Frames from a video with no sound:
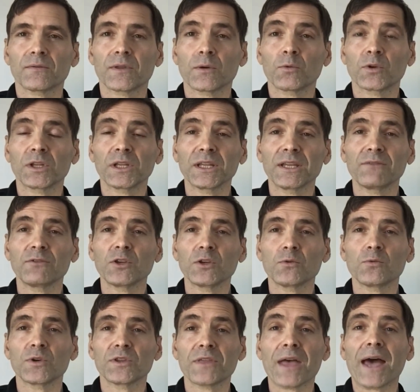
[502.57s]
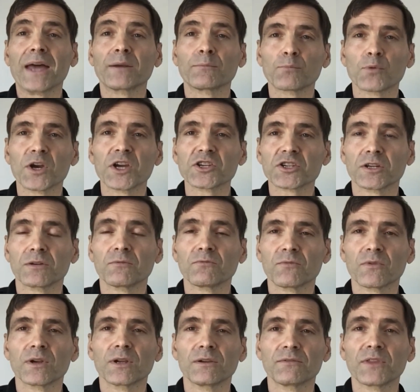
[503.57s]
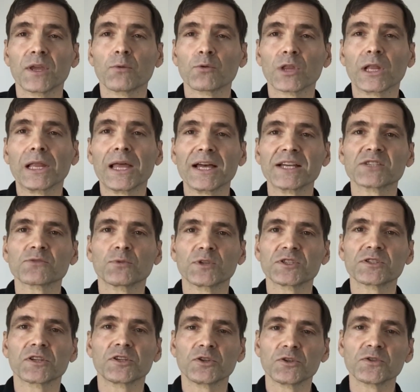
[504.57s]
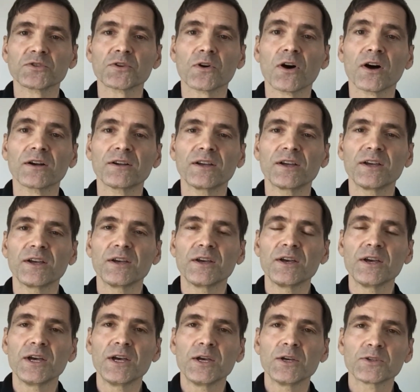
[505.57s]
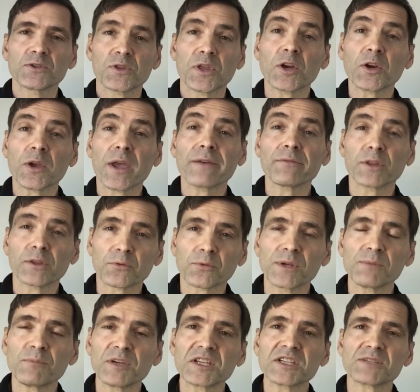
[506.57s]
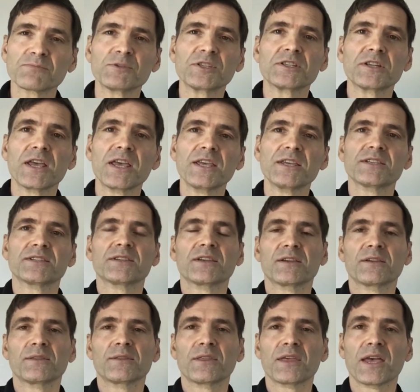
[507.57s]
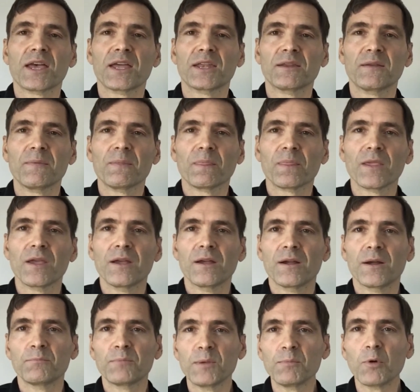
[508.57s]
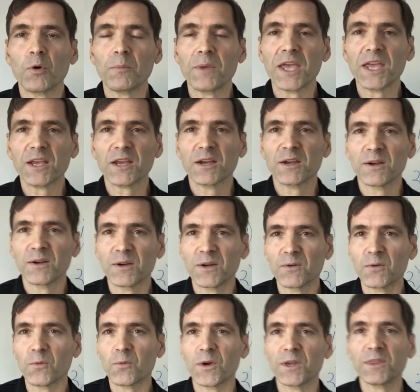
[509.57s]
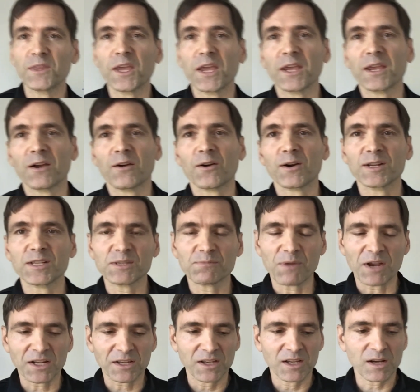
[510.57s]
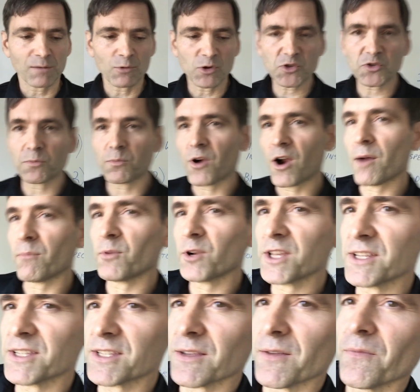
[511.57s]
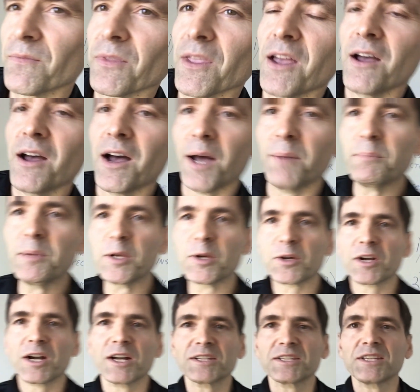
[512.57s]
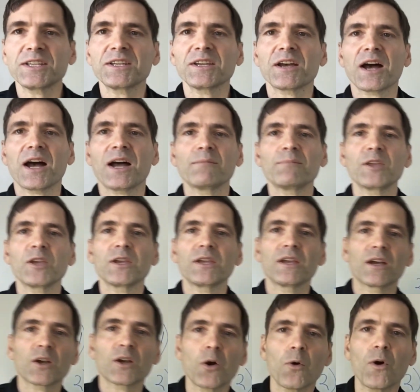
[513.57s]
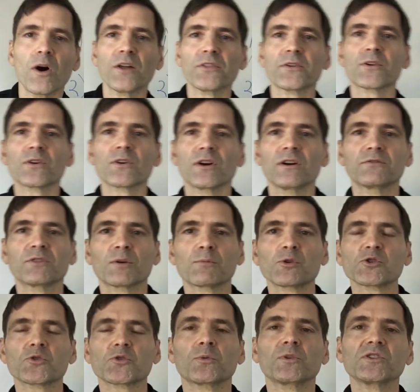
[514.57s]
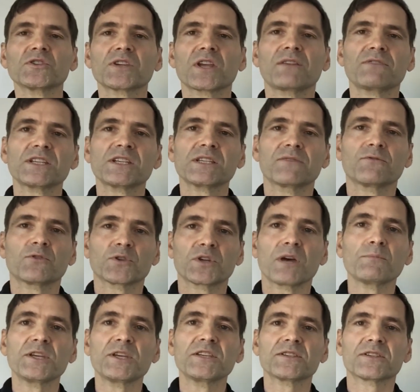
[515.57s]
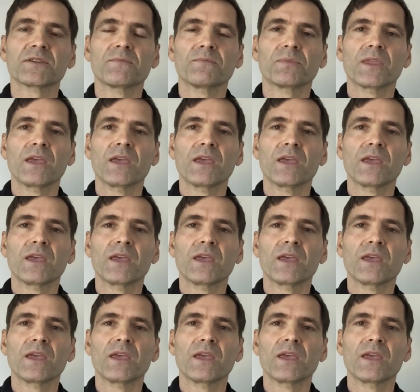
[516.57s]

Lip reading: that would leave you with that impression if they were the last ones that you saw. So there you have the 3 biggest mistakes that people make when they are inspecting commercial properties. I'm Peter Conti. I'm the co-author of Commercial Real Estate Investing for Dummies.